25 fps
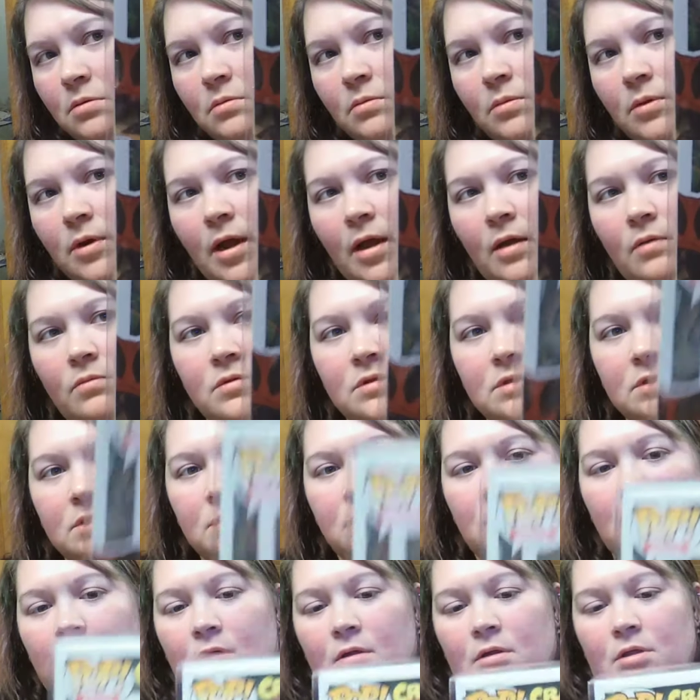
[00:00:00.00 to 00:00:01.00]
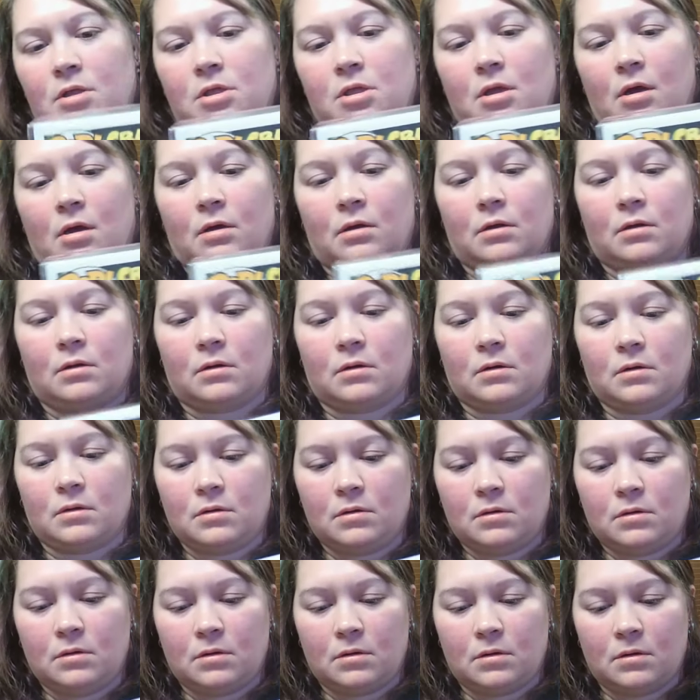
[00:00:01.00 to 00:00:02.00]
when I was
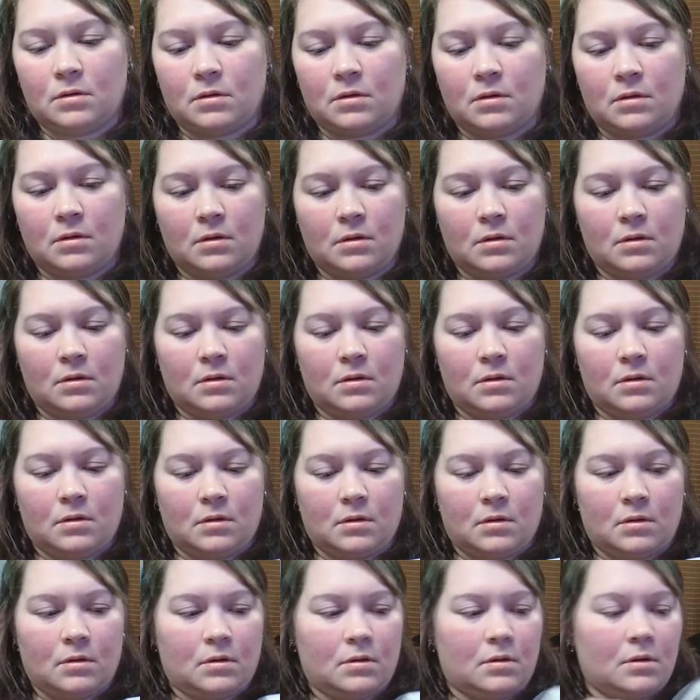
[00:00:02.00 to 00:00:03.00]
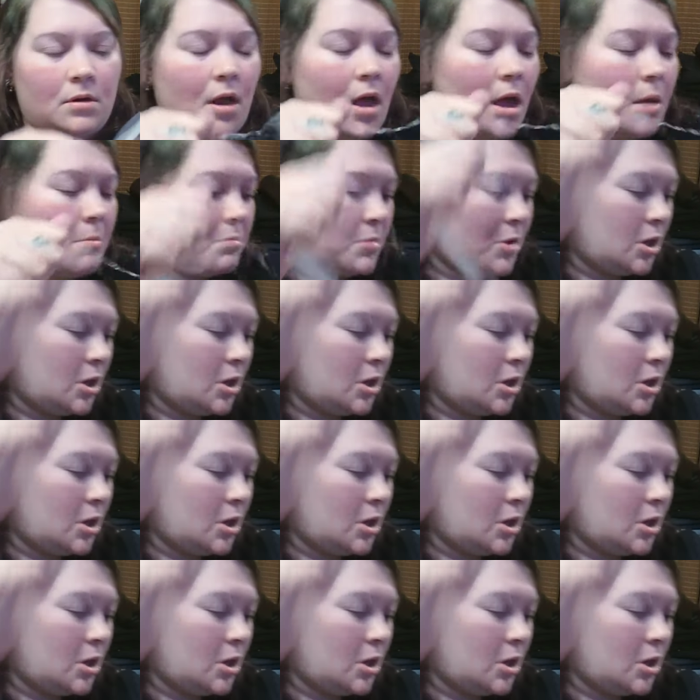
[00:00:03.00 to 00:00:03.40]
younger. Not